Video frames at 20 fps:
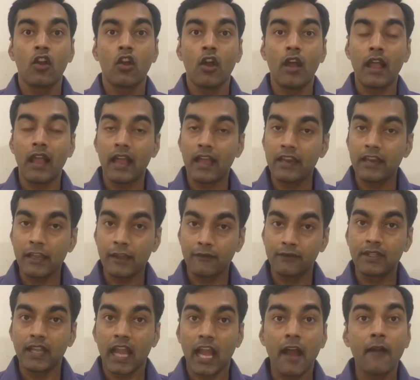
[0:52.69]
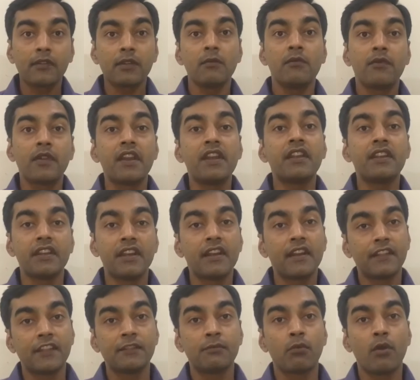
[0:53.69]
And if they have some training need
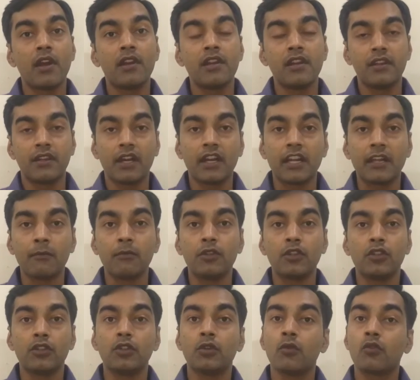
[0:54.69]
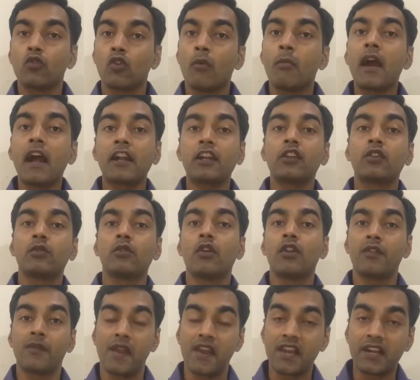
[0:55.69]
at this point in time, you would go back to your
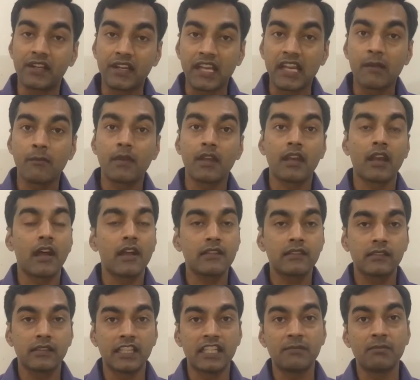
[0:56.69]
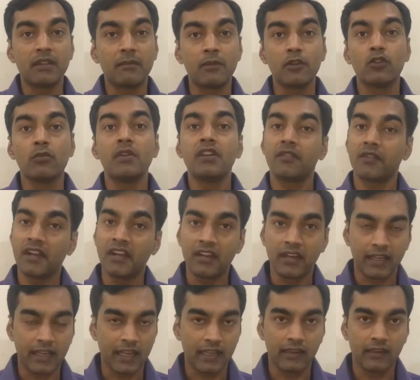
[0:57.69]
training team and ask these people to be trained
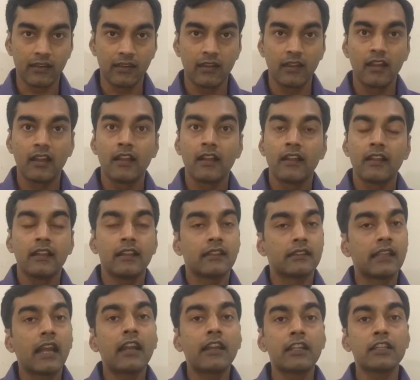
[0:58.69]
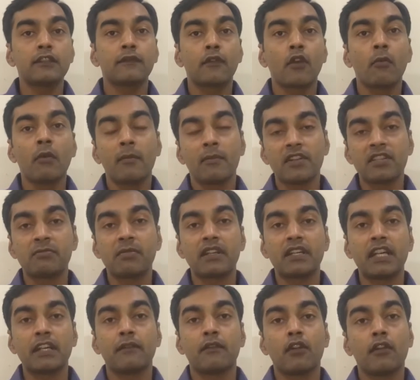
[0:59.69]
again. That is from a
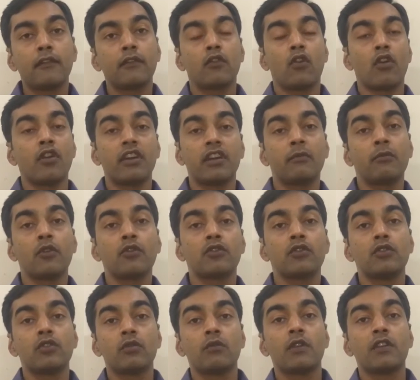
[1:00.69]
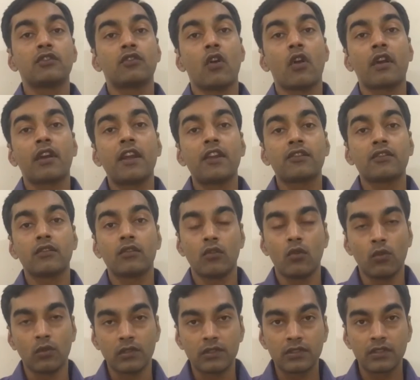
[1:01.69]
perspective of contribution towards organization
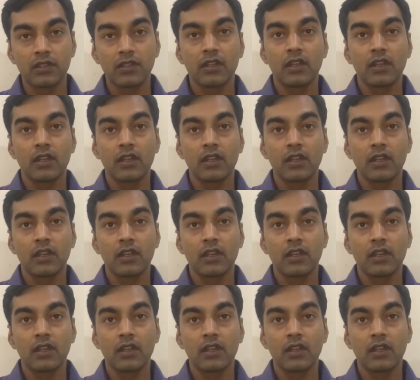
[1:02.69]
goals.